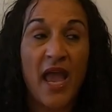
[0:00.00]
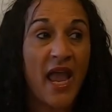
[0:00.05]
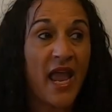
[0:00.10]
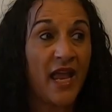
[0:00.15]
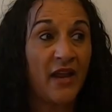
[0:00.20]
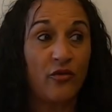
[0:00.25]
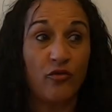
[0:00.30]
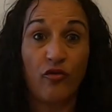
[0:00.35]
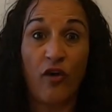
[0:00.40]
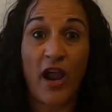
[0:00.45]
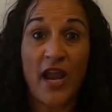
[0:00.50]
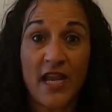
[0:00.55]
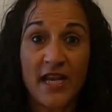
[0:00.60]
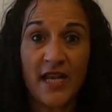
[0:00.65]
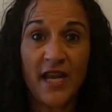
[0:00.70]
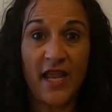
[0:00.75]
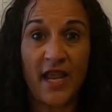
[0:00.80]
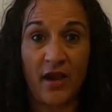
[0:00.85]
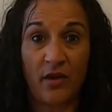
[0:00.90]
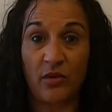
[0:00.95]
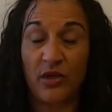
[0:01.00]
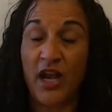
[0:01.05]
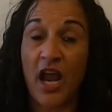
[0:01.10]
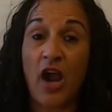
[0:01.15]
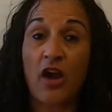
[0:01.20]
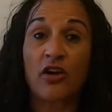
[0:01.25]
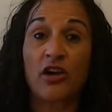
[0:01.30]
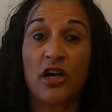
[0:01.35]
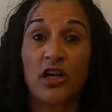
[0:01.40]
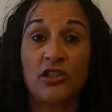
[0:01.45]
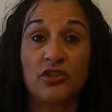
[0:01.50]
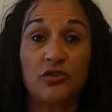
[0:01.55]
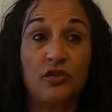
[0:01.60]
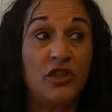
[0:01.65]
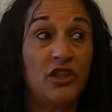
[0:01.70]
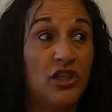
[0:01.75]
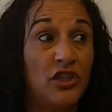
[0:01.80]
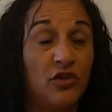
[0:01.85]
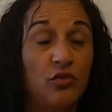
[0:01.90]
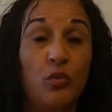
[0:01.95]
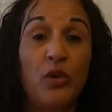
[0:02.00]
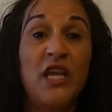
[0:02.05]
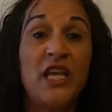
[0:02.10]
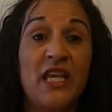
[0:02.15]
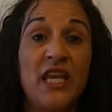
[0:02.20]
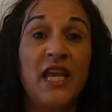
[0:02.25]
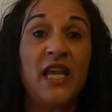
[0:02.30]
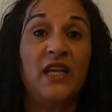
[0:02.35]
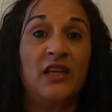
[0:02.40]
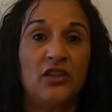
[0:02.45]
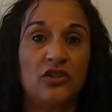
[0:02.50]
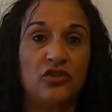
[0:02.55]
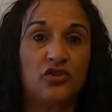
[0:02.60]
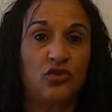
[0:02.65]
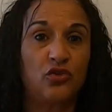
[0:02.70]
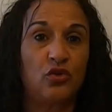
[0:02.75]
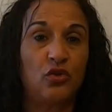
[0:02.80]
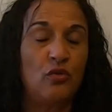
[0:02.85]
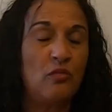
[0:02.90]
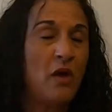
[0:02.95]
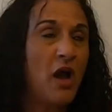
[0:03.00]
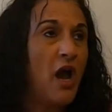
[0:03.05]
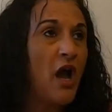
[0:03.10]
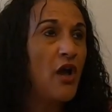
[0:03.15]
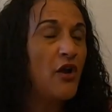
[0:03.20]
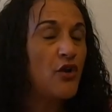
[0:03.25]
And right now in our country, we can't assume